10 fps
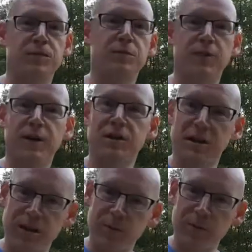
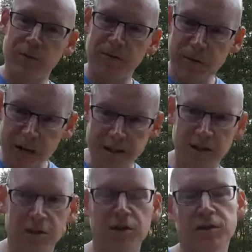spreadsheet with
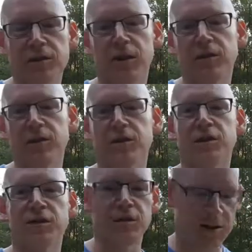latitude and
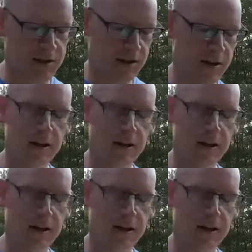longitudes